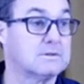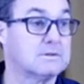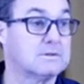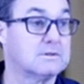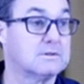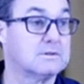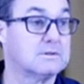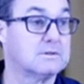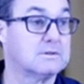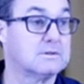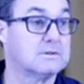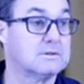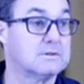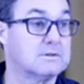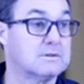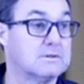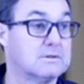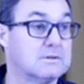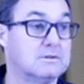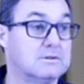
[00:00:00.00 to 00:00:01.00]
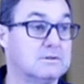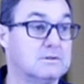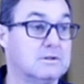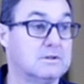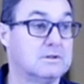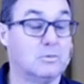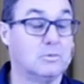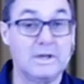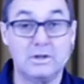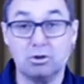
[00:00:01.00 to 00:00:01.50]
You know,
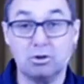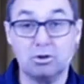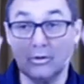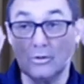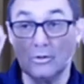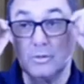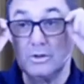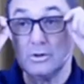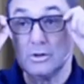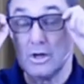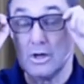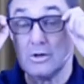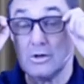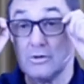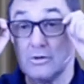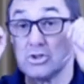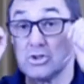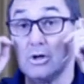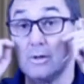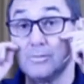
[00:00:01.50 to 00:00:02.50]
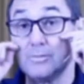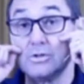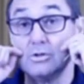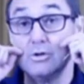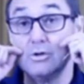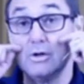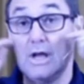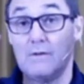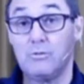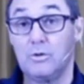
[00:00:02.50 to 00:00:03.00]
when you when you go to the shops and you
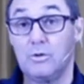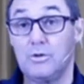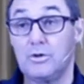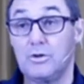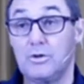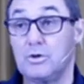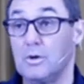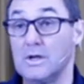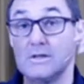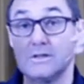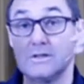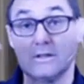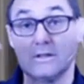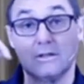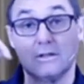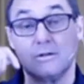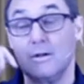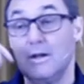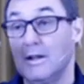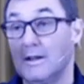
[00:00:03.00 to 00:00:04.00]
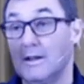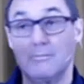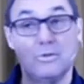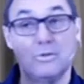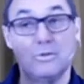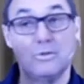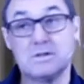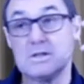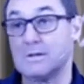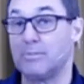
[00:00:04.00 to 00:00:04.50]
have all the noise and the, the
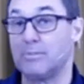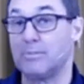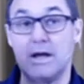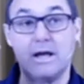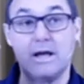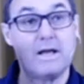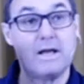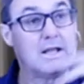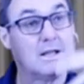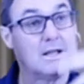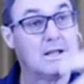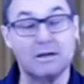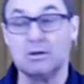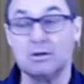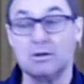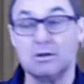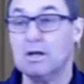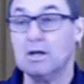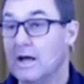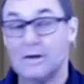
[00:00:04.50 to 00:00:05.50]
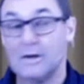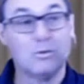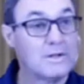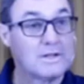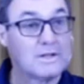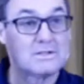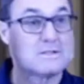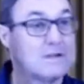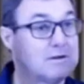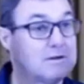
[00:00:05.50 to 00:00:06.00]
music playing and, and all that
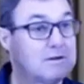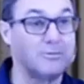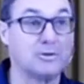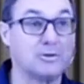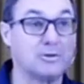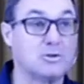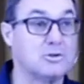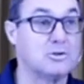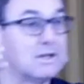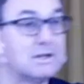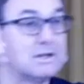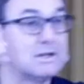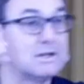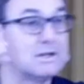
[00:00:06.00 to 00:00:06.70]
stuff and you get into